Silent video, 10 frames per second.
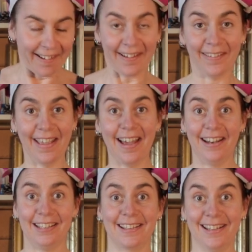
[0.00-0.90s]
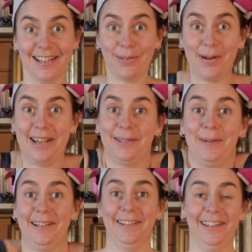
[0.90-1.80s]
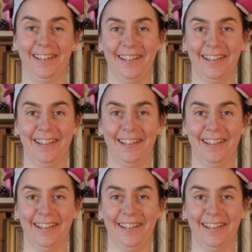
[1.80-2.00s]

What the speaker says: Oh yeah, let's go the other way as well.